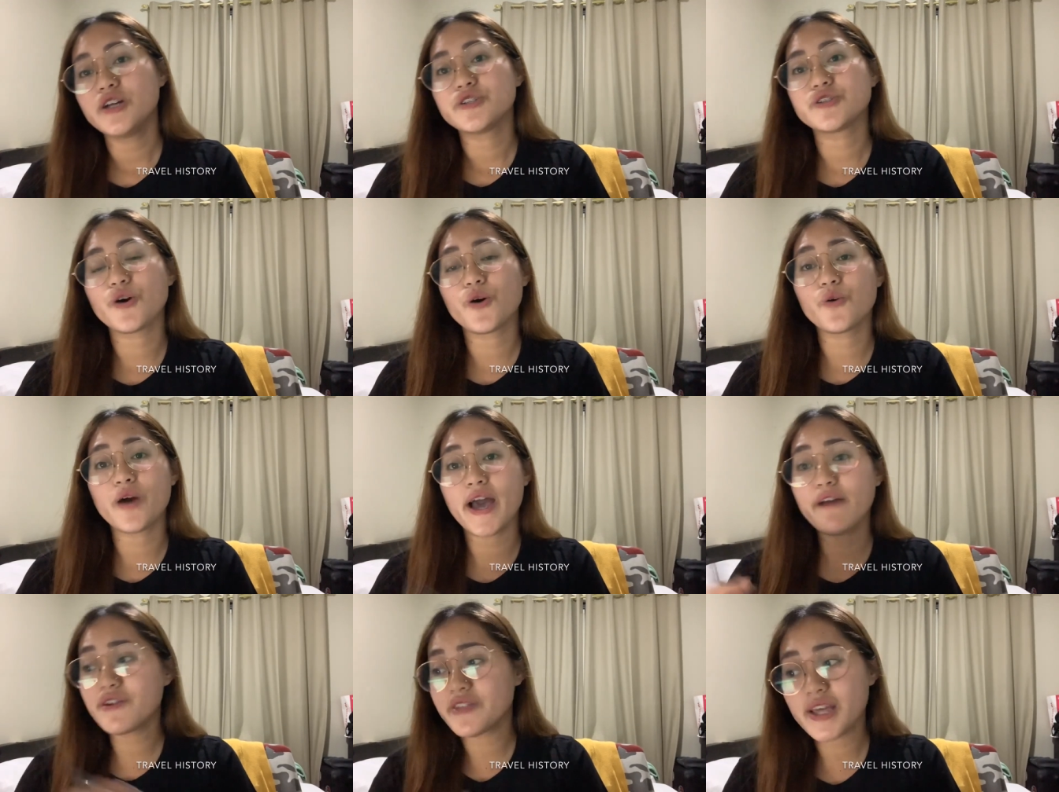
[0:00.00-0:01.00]
So
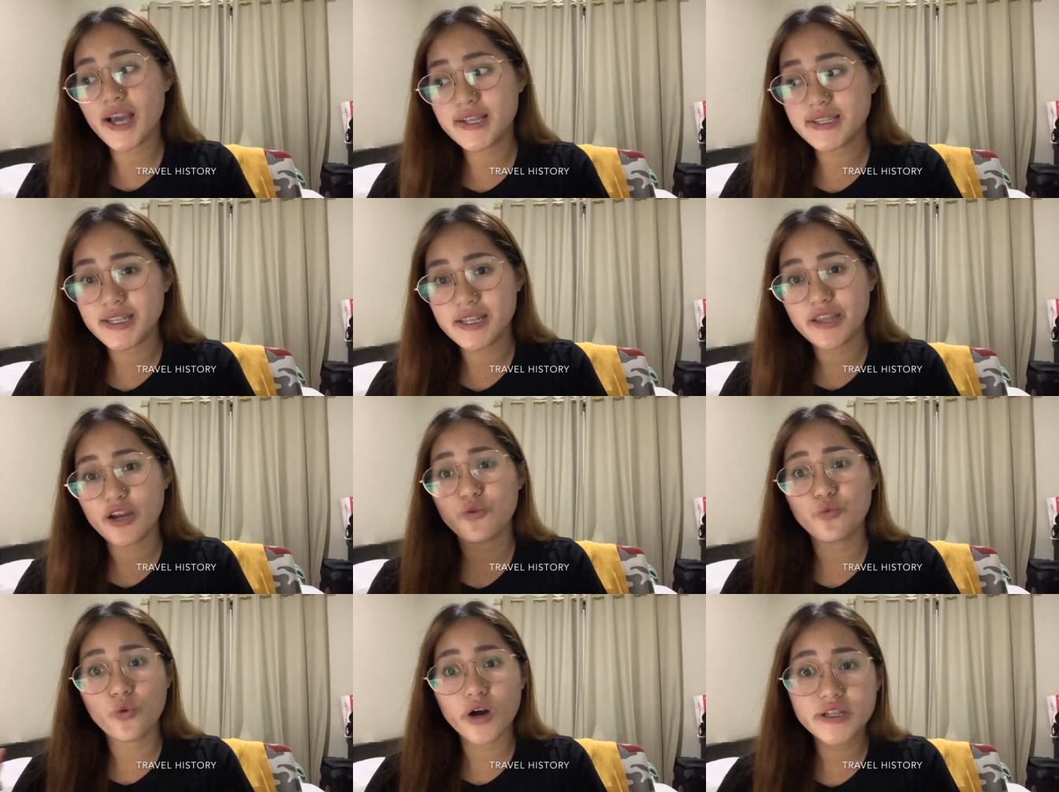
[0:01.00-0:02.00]
everything I stated there
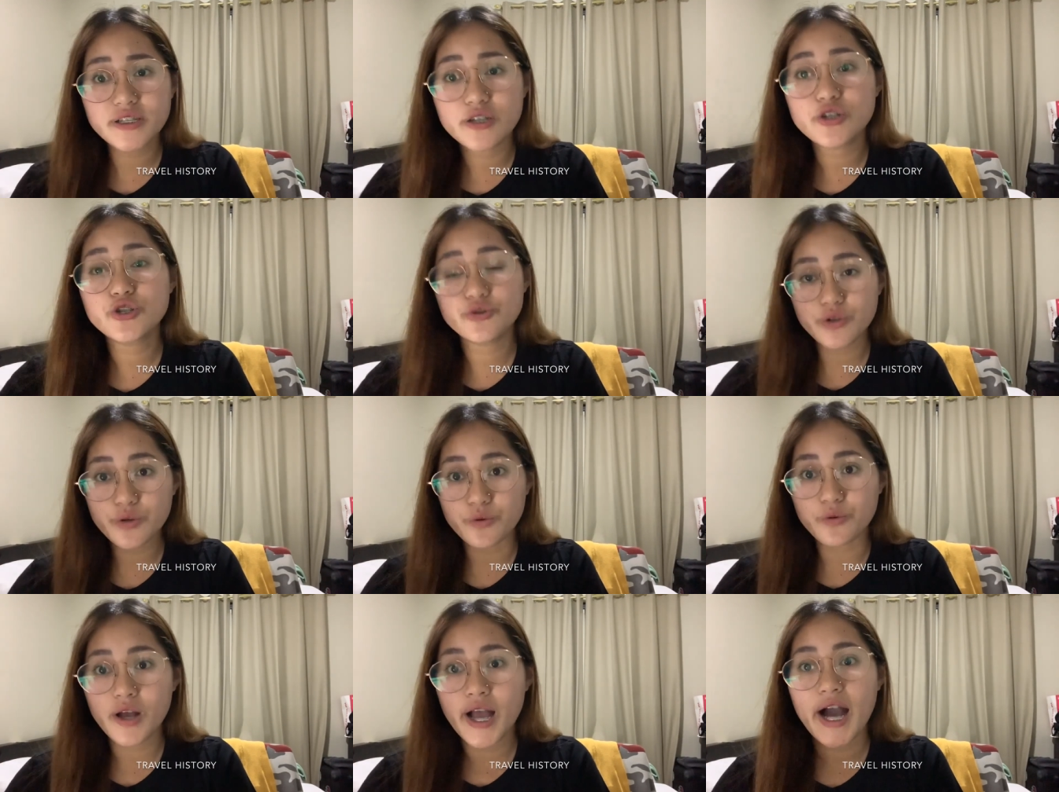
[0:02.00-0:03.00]
was
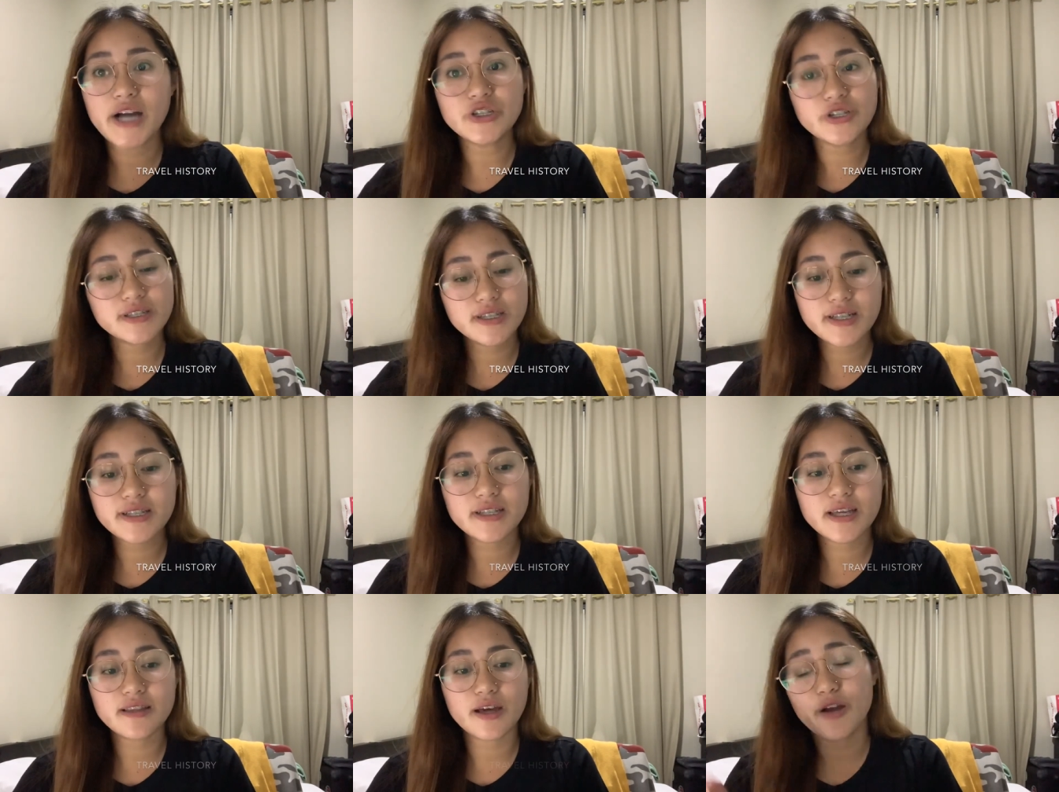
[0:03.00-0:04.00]
true. I just didn't
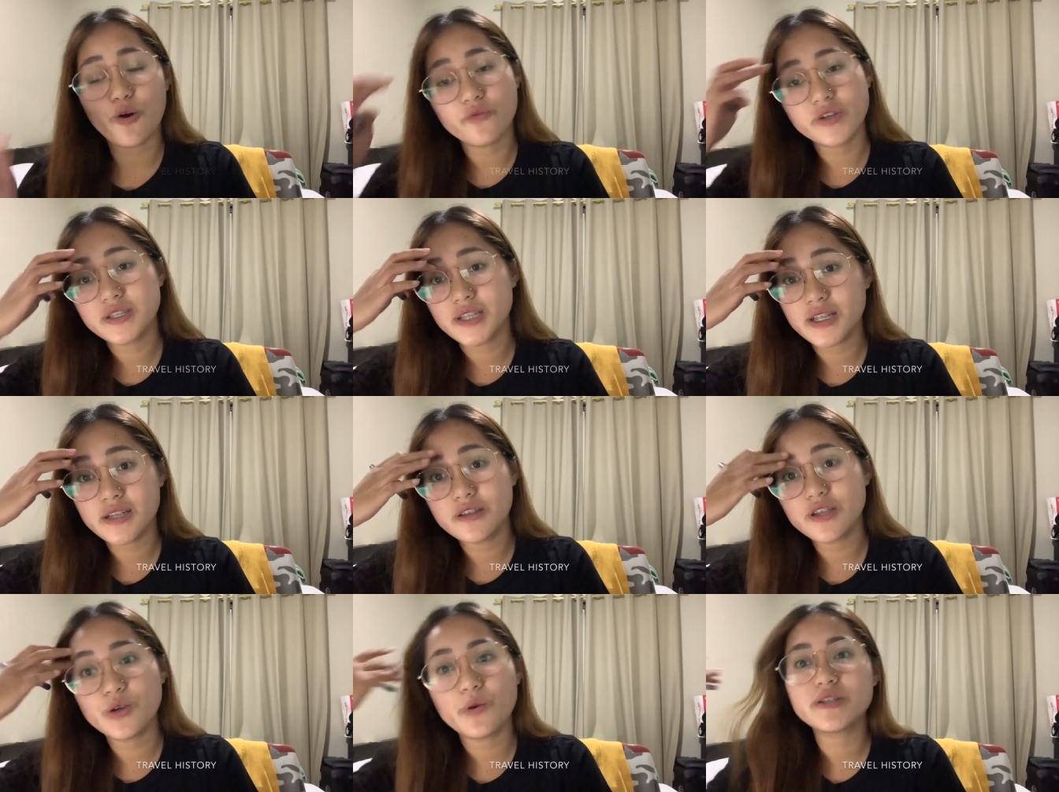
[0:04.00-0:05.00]
say that overstayed in
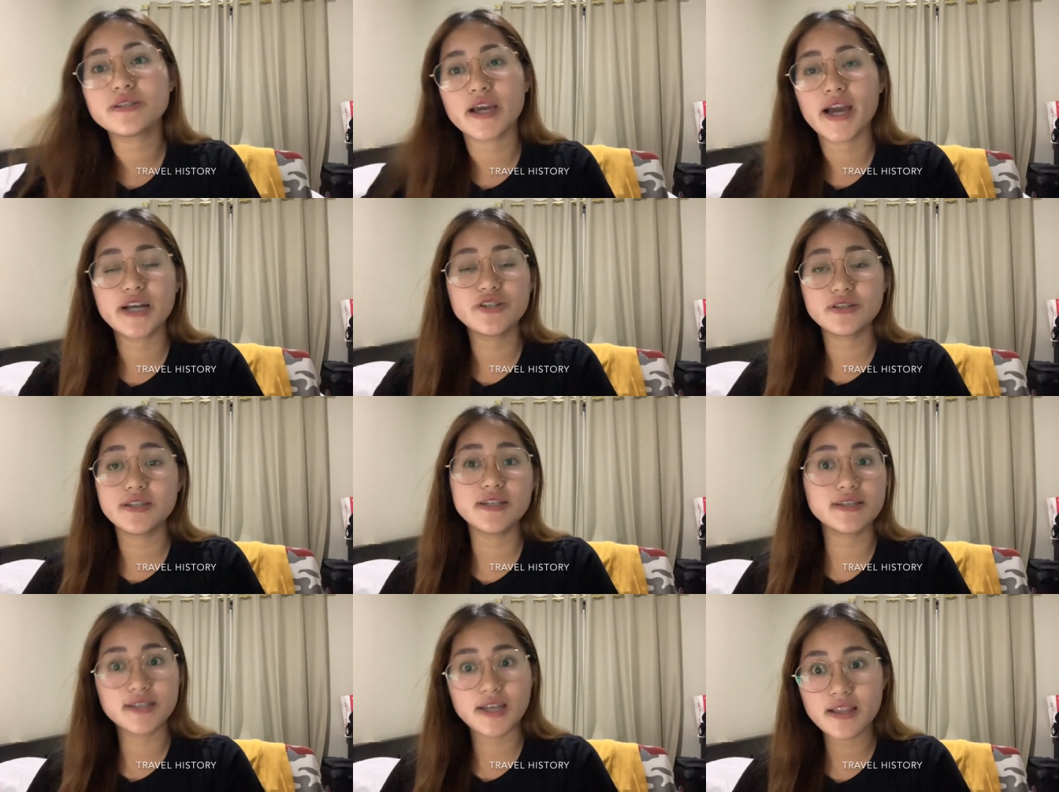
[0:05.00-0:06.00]
the USA. I just
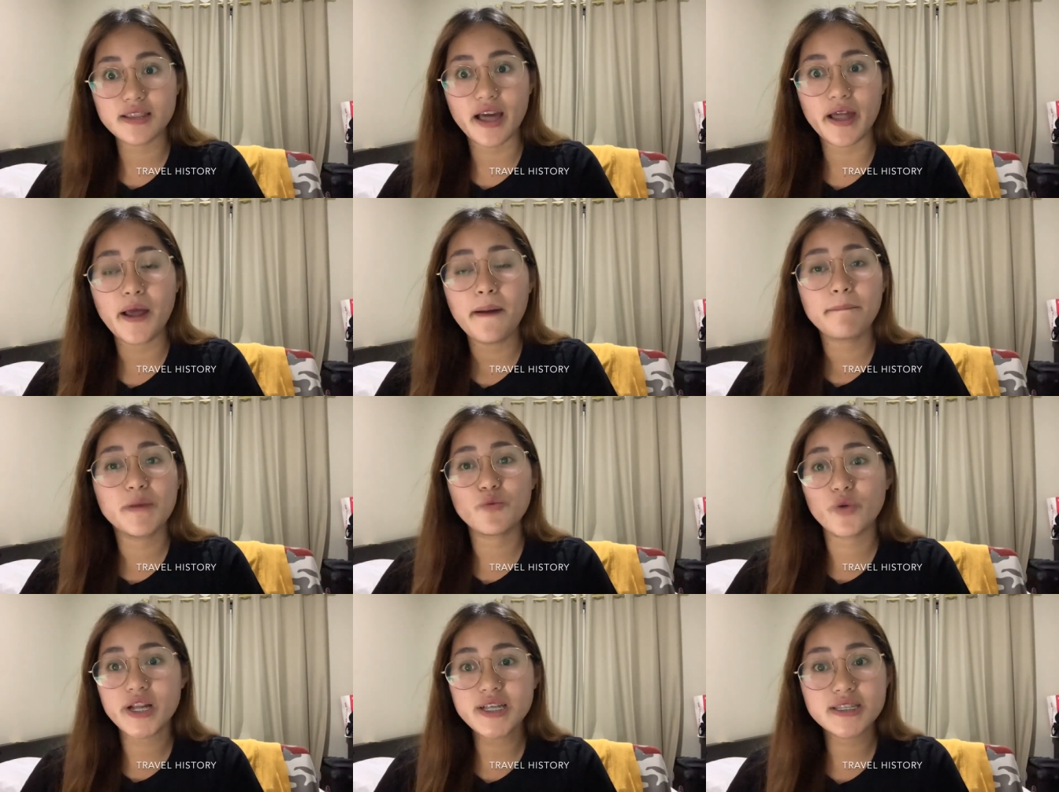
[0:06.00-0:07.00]
didn't state that. But
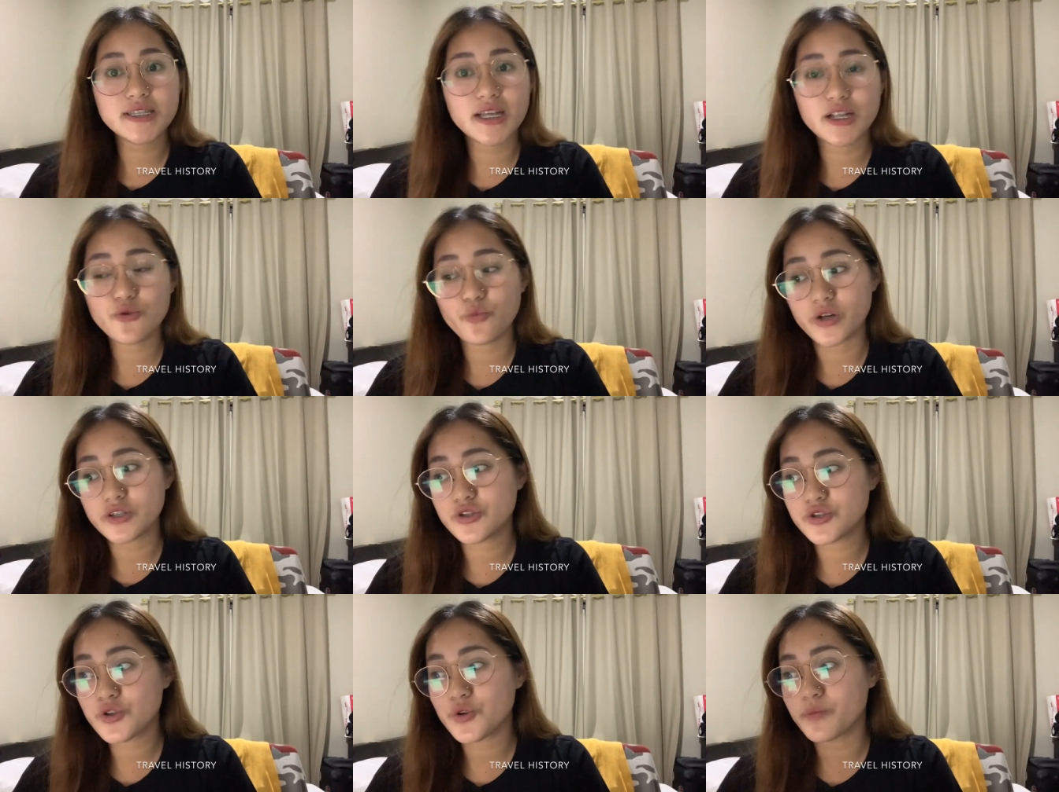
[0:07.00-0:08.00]
what I stated was
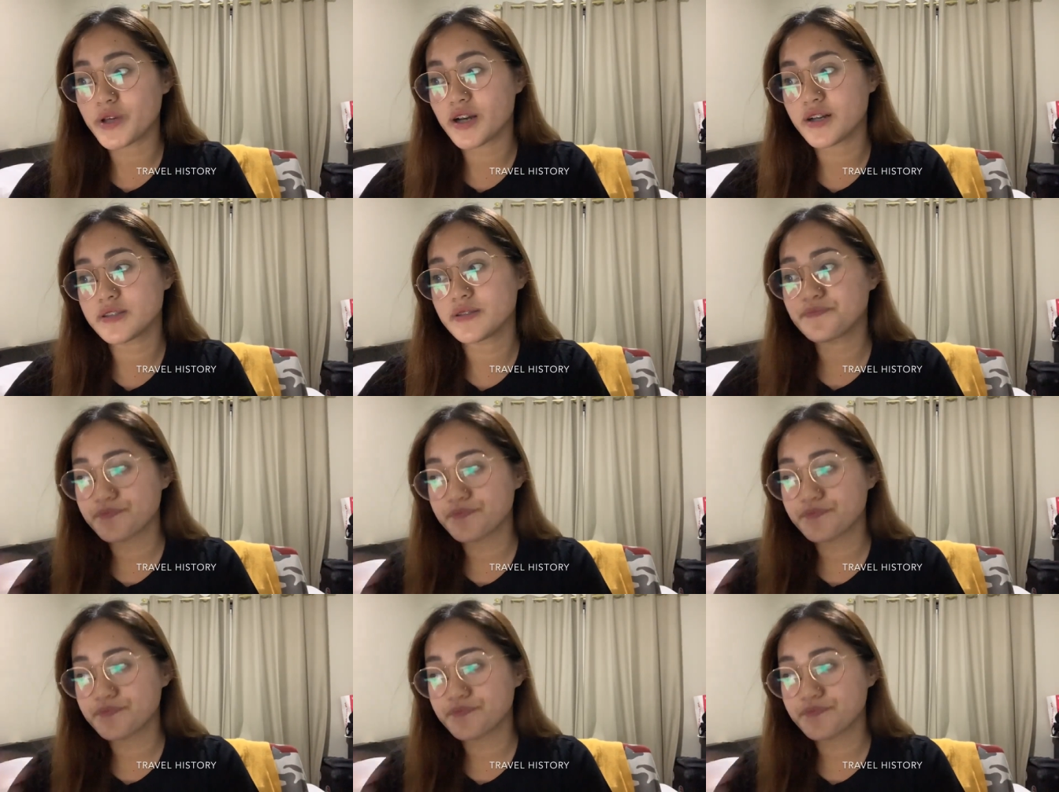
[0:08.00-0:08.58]
true, because